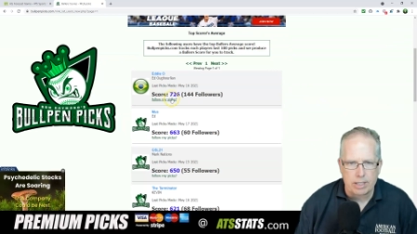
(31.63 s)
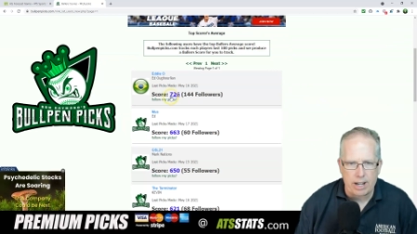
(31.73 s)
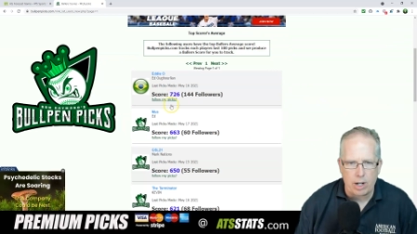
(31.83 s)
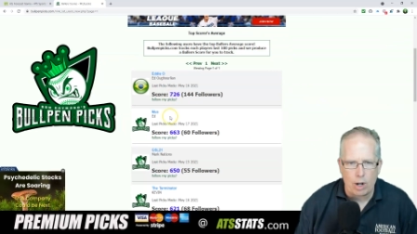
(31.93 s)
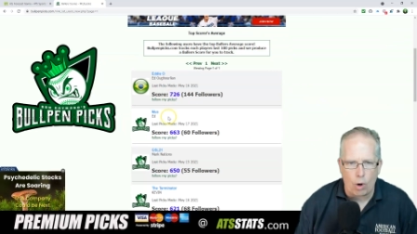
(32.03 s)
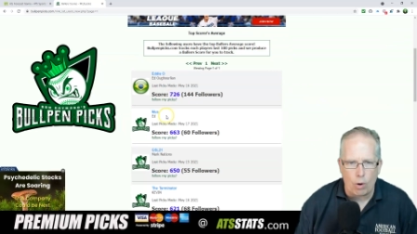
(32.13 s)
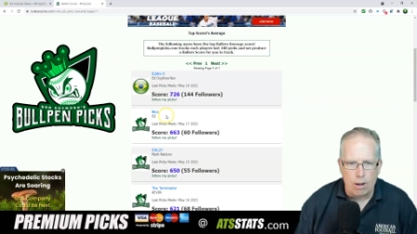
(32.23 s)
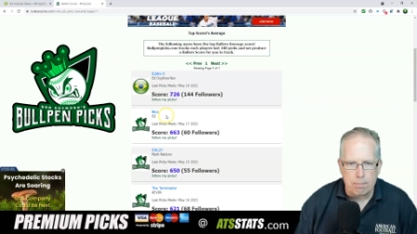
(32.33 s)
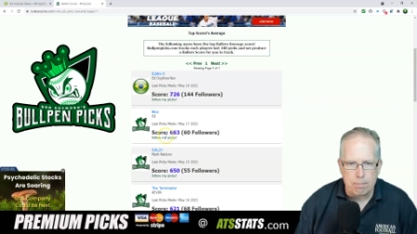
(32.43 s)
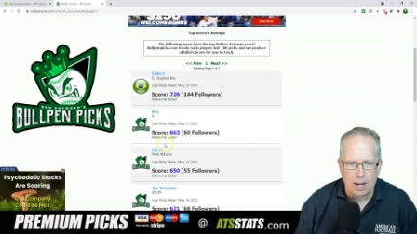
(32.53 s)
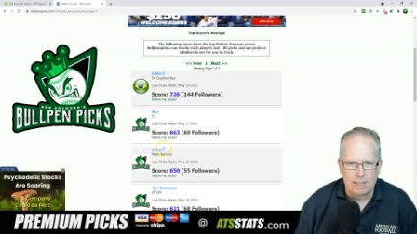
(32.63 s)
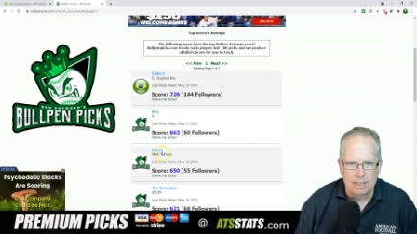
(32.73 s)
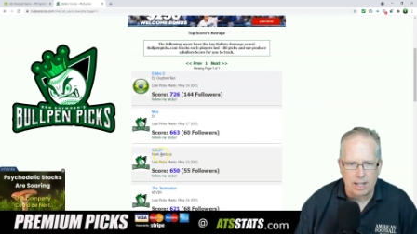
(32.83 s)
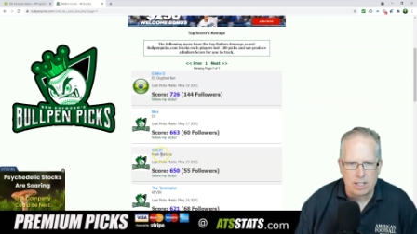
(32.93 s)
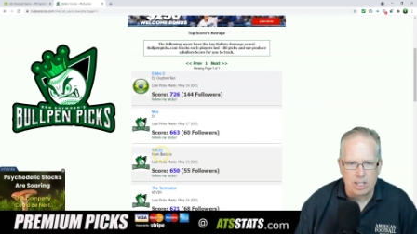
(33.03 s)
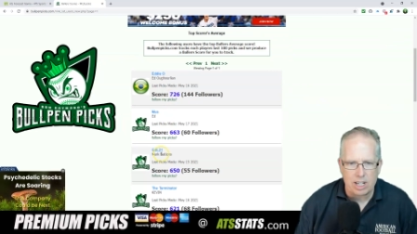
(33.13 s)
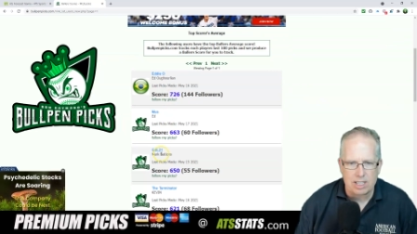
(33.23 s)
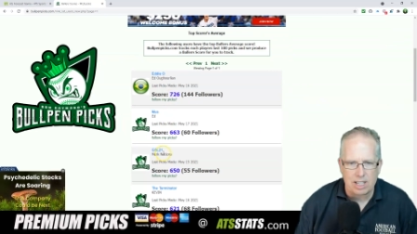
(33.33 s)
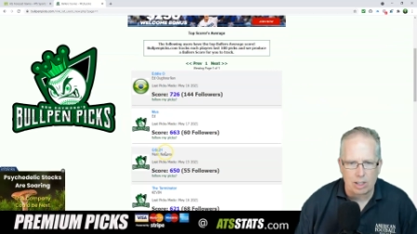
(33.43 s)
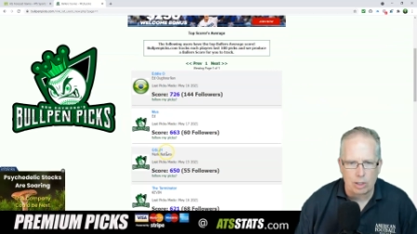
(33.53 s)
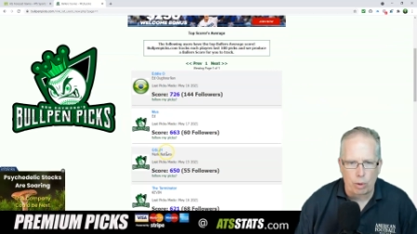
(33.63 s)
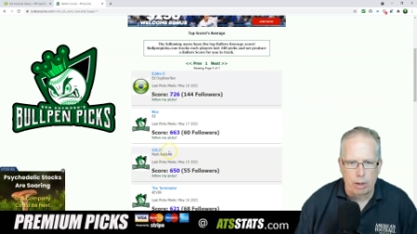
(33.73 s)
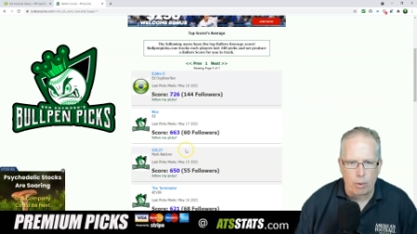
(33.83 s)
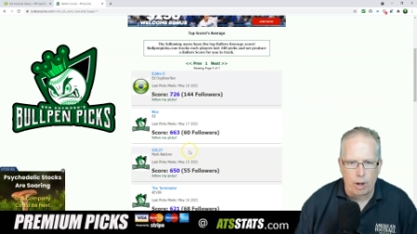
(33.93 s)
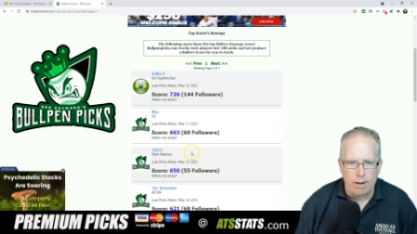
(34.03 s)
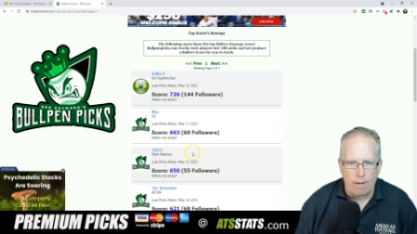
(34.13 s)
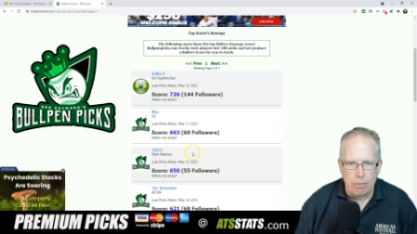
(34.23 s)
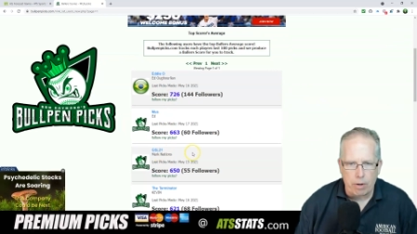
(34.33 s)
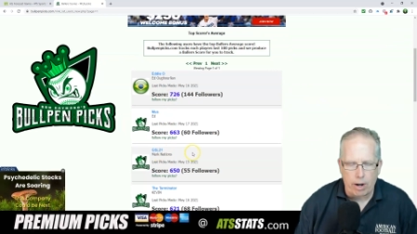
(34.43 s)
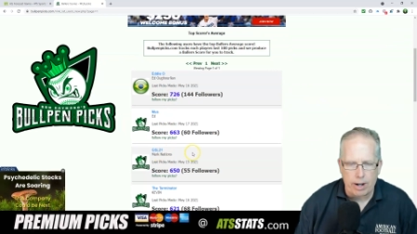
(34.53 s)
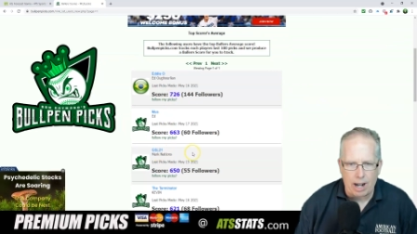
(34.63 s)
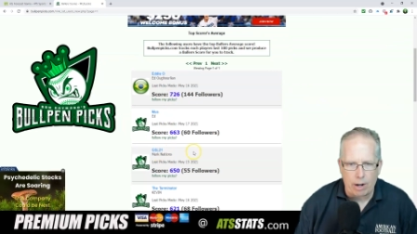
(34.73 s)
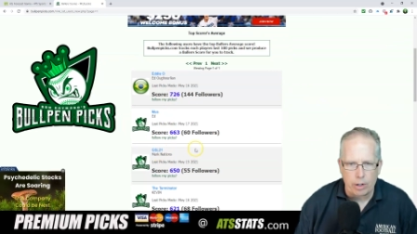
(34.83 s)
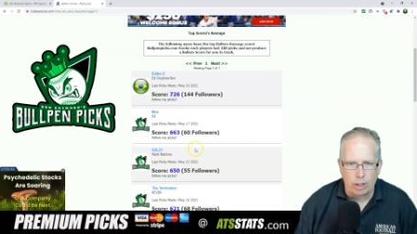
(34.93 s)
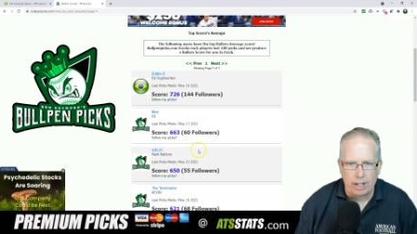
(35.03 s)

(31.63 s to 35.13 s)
Eddie O, Muss, and GSL21 are now your